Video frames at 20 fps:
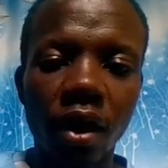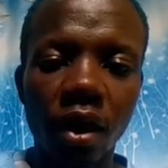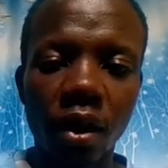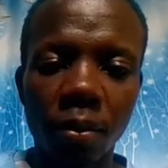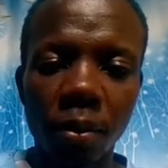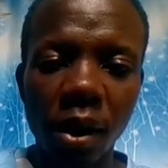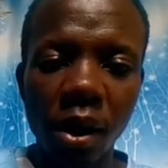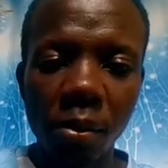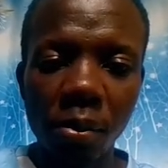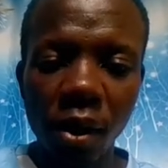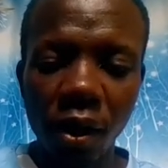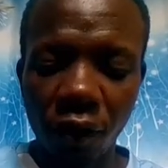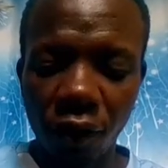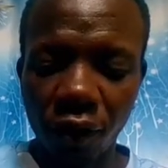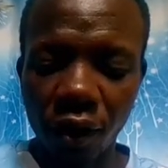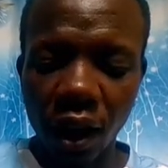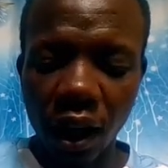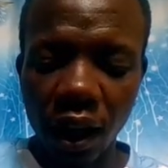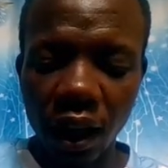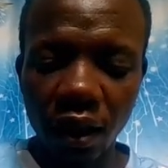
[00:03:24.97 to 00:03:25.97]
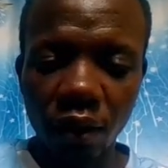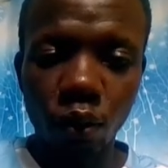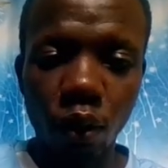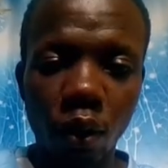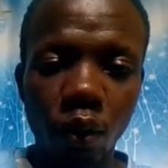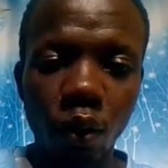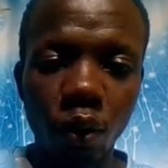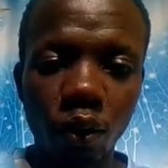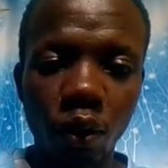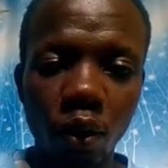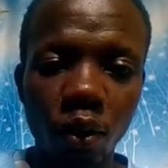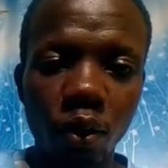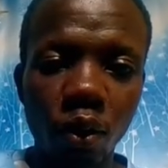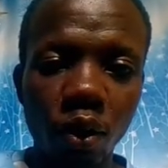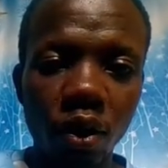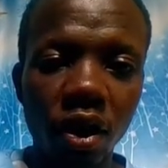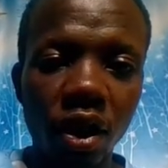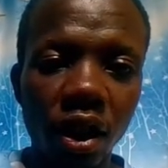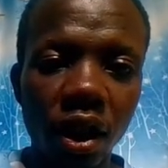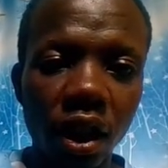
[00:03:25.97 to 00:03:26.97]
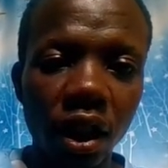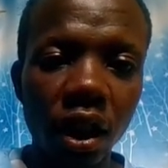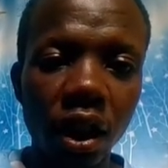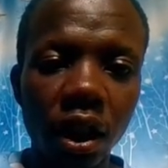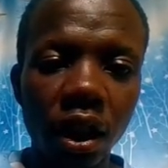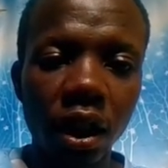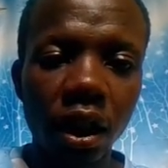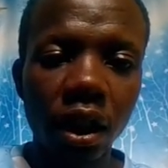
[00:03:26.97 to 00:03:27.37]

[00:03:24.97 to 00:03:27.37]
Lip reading: Maybe if the next one also you don't need,